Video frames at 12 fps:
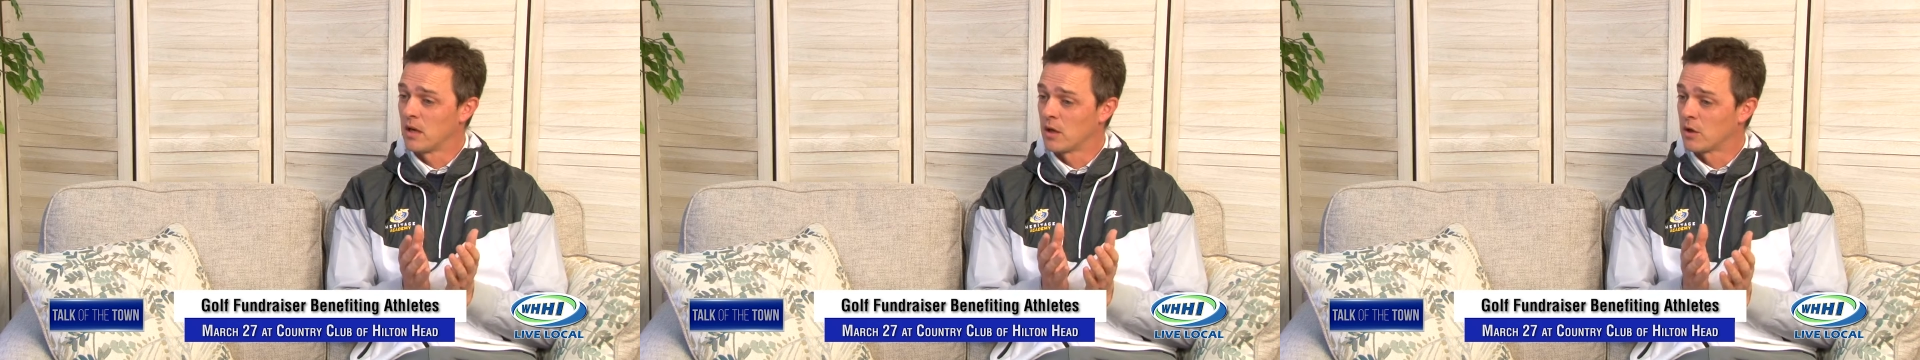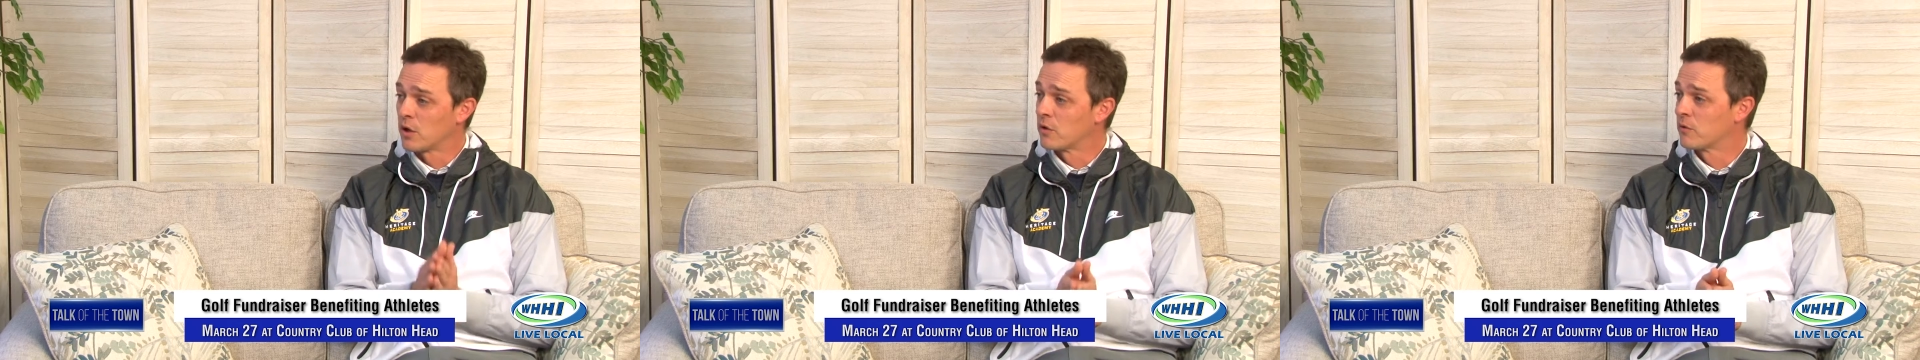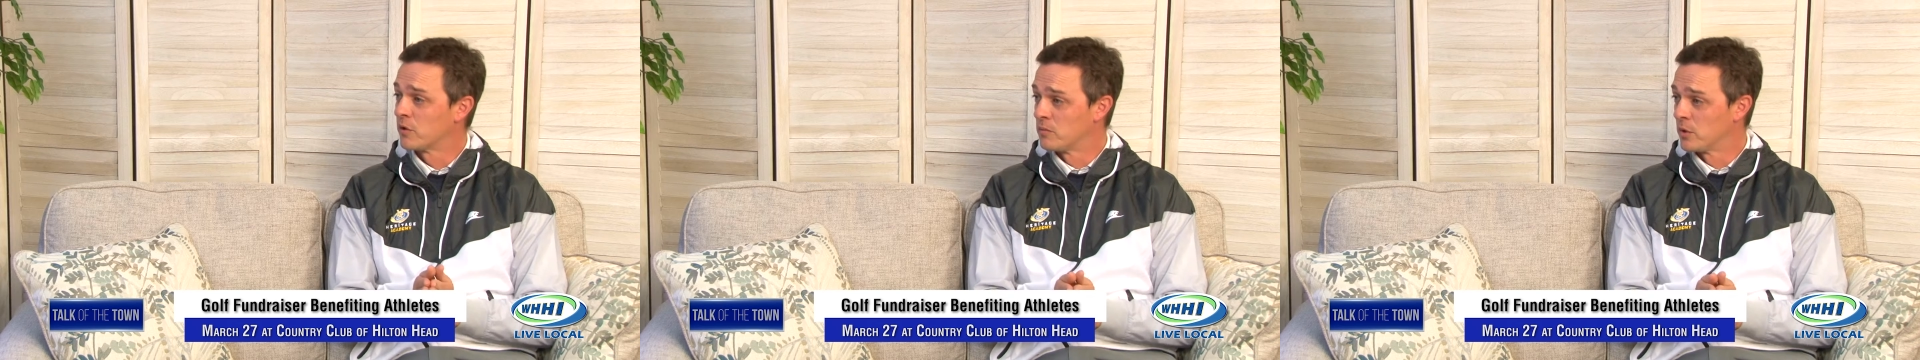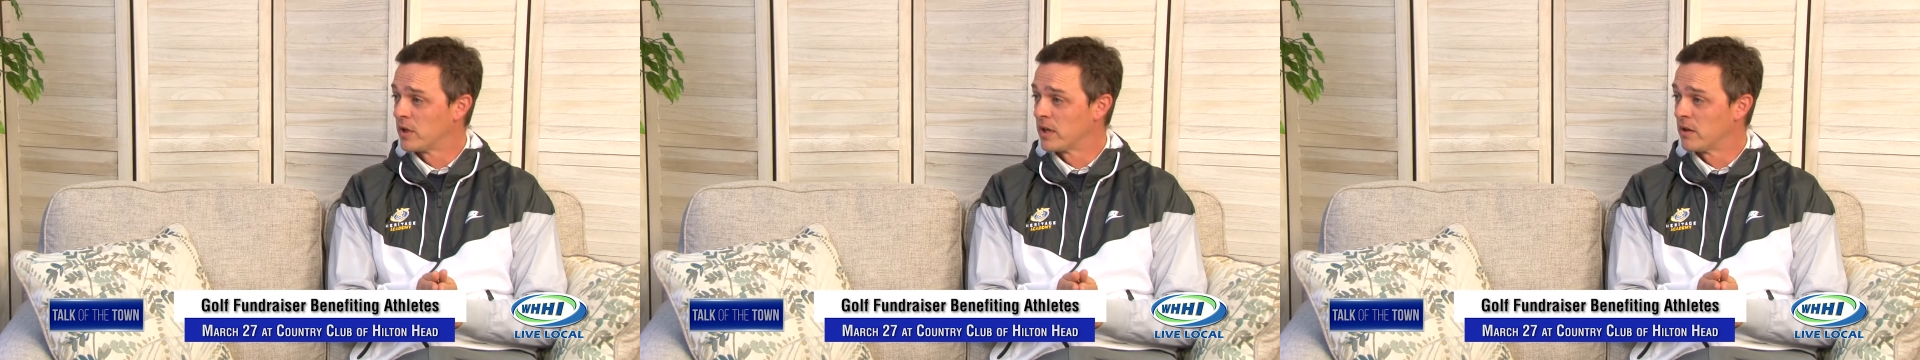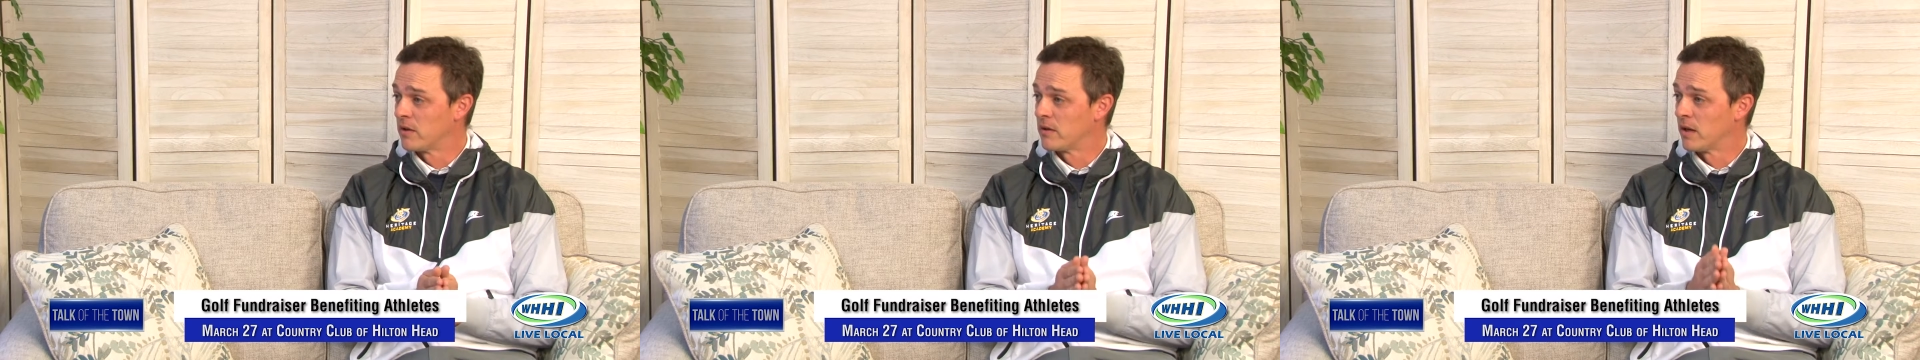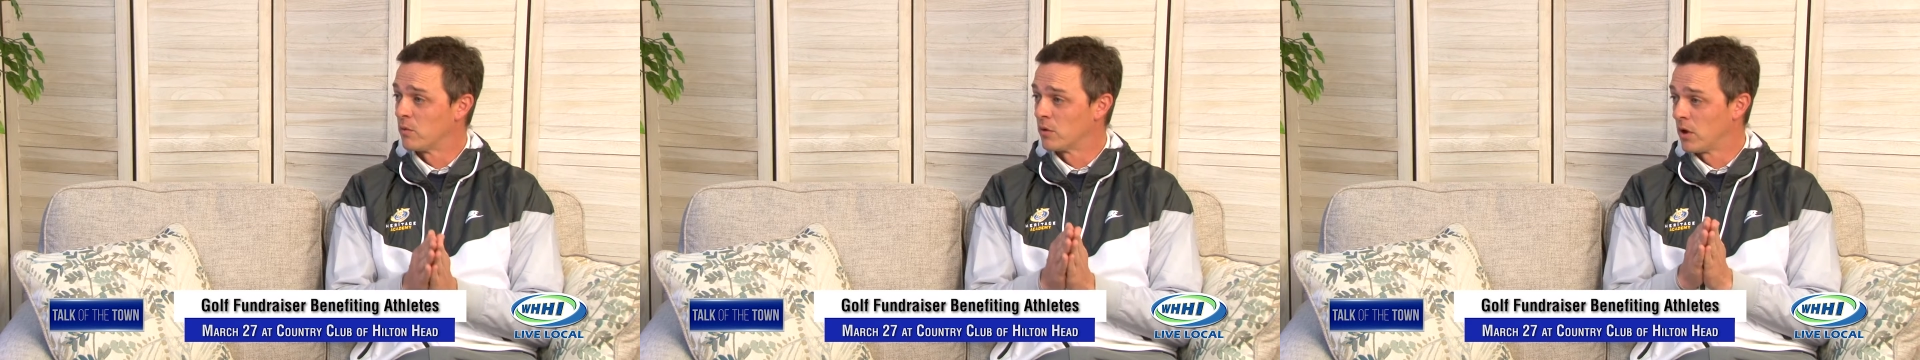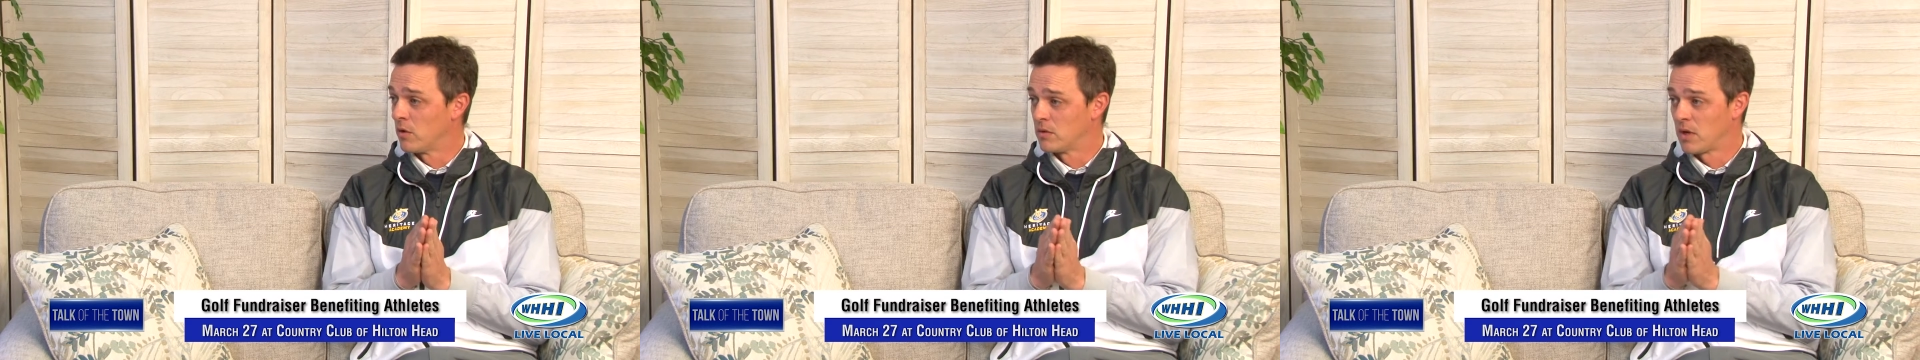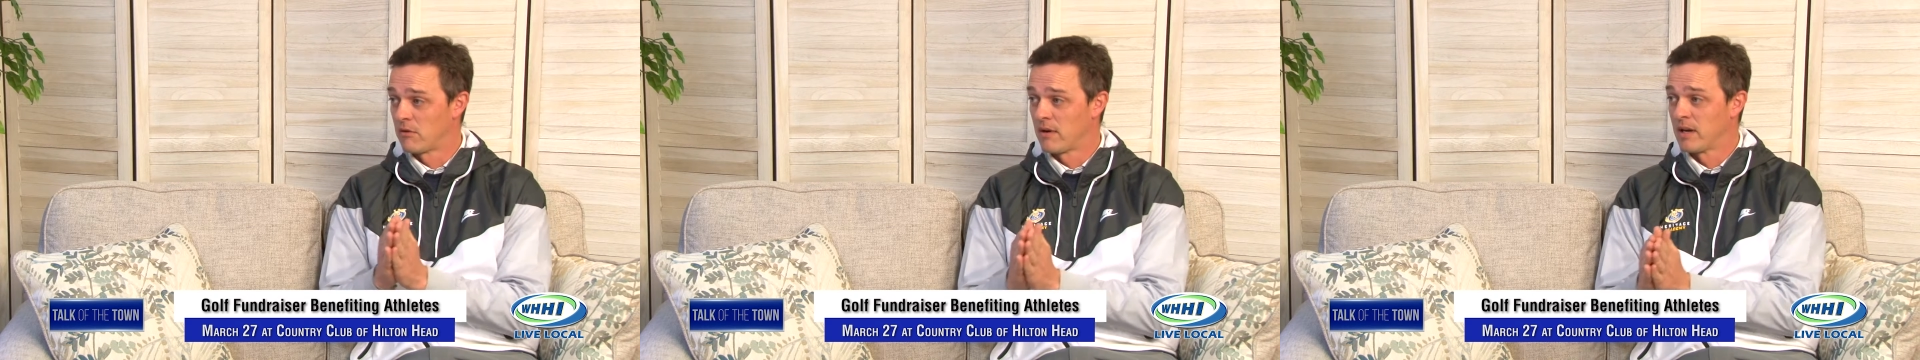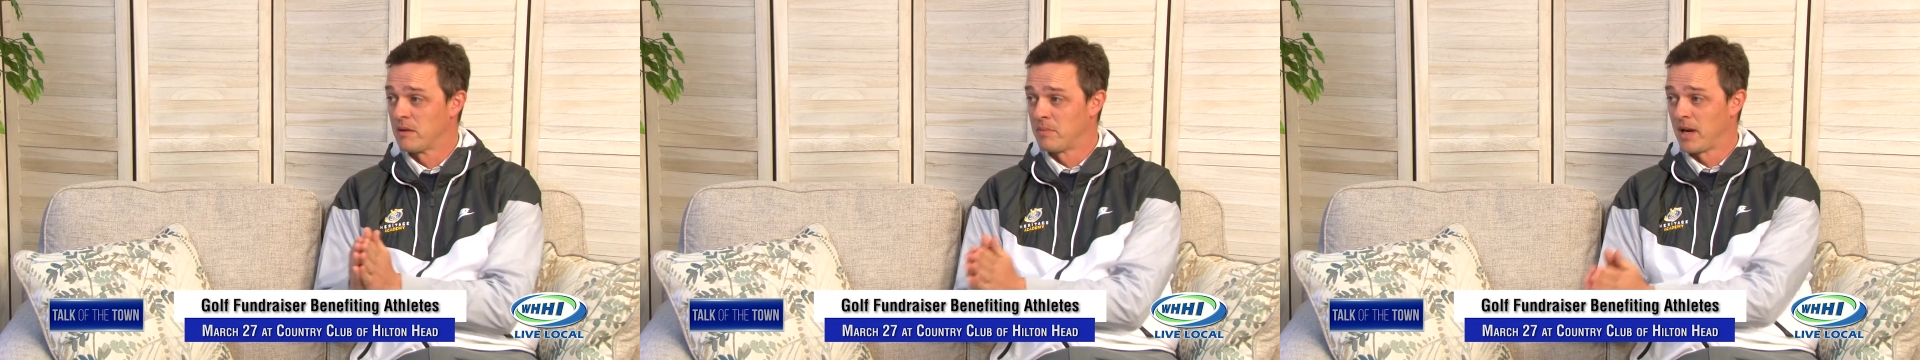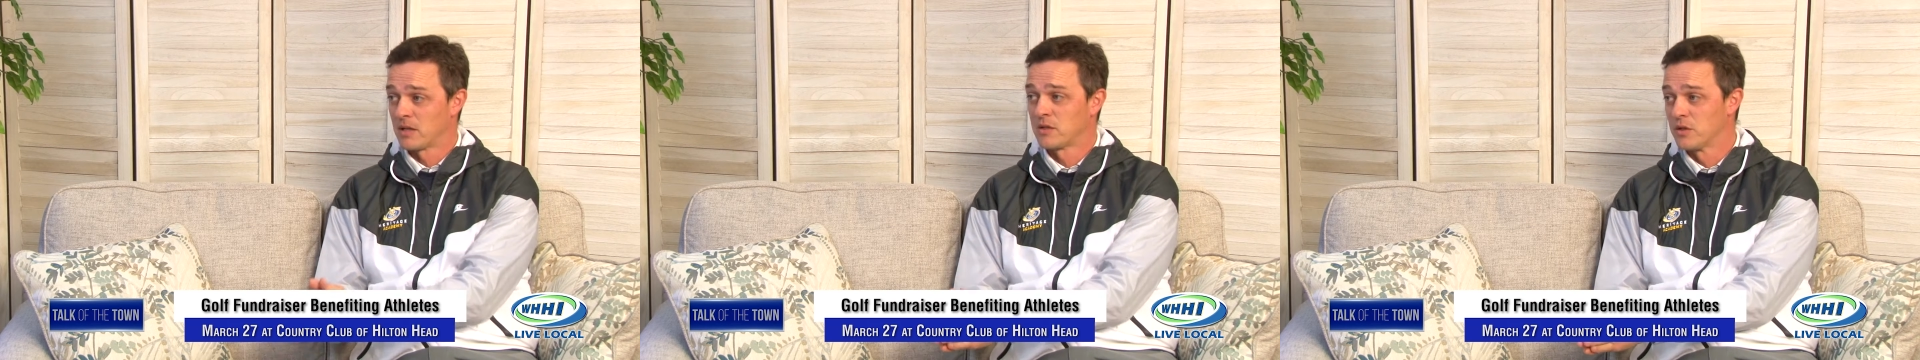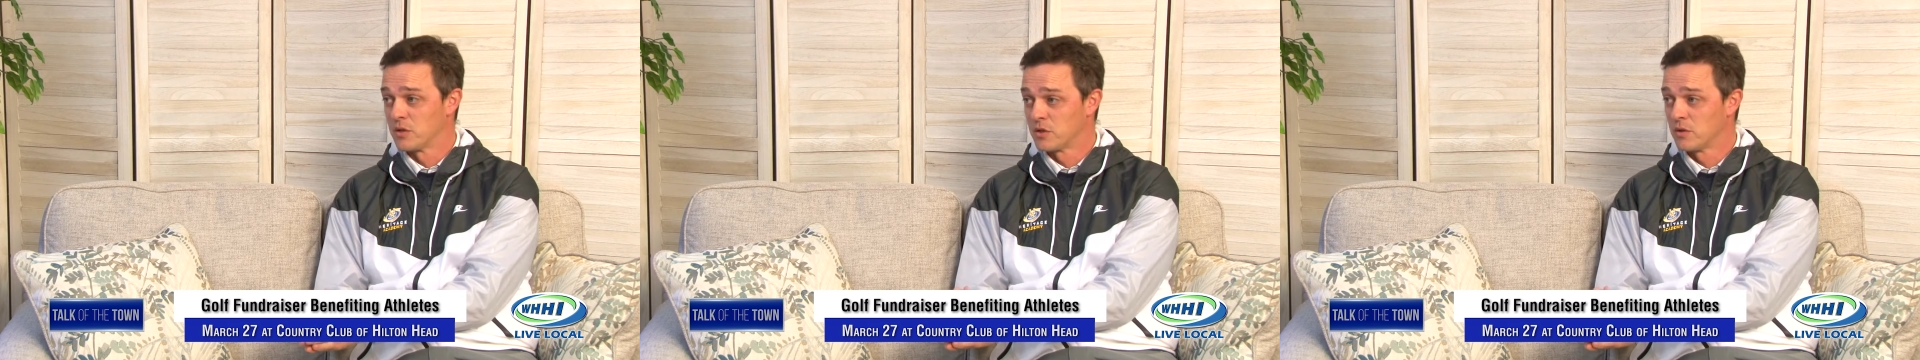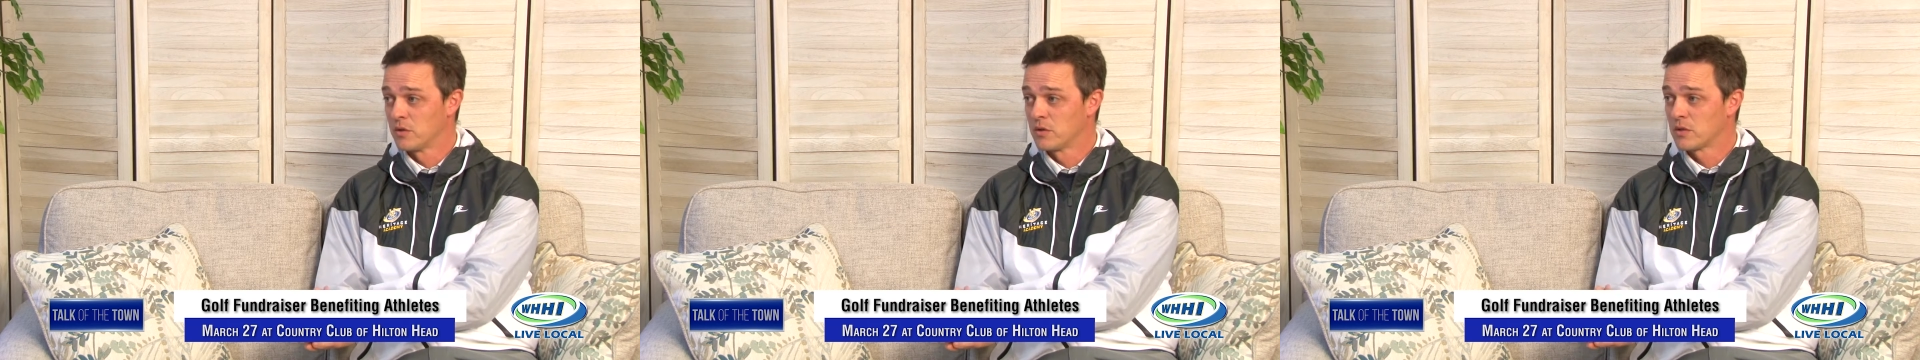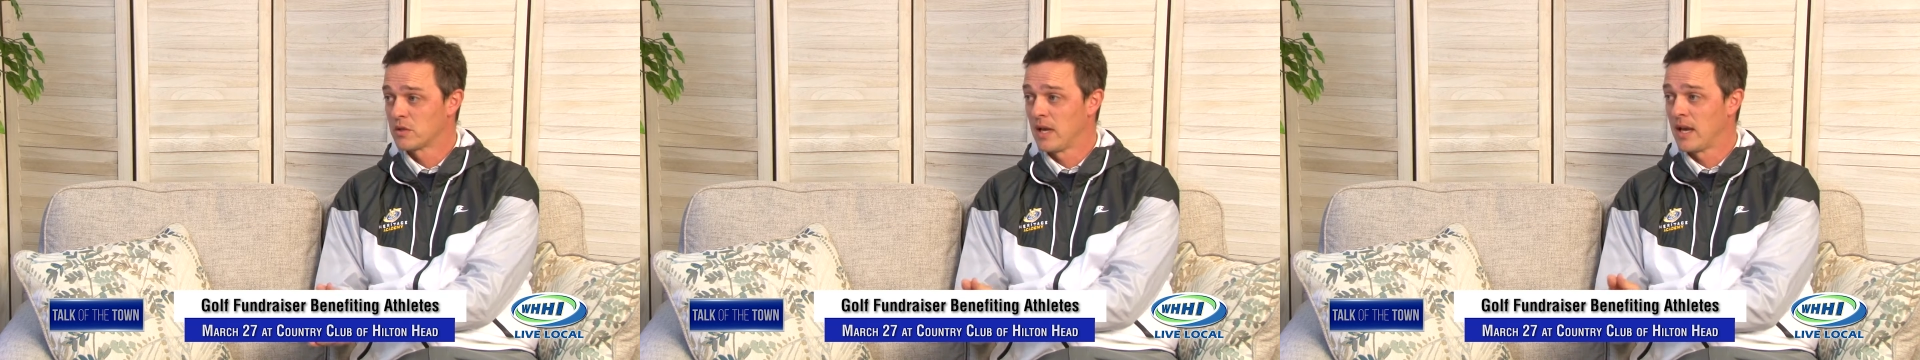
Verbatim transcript: a lot of good money that will go directly back to the students